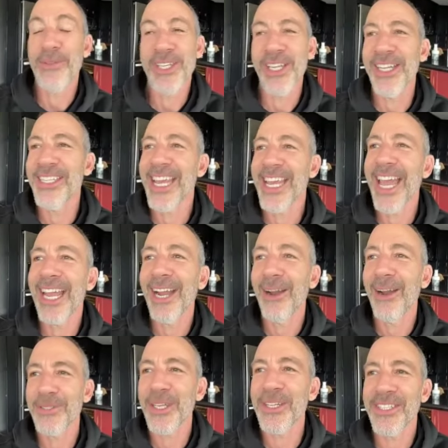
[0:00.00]
was gonna say. I
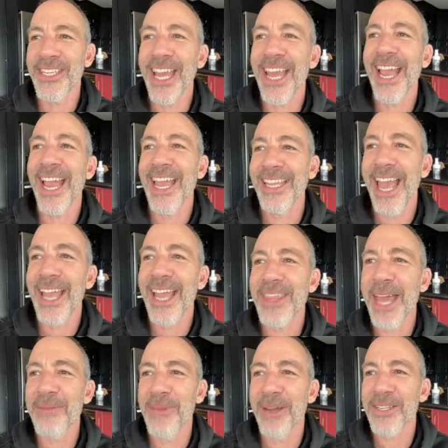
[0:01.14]
was gonna say, and
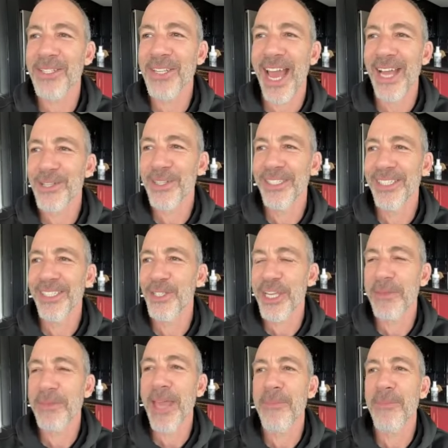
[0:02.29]
and that mustache. Let's
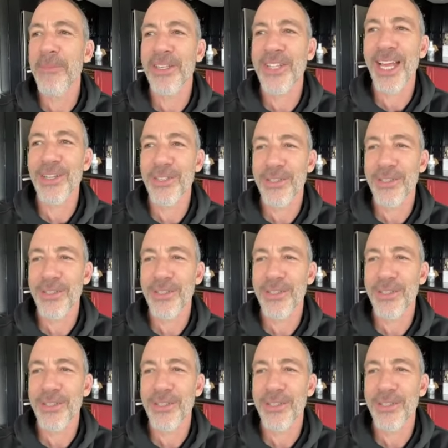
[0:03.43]
keep that mustache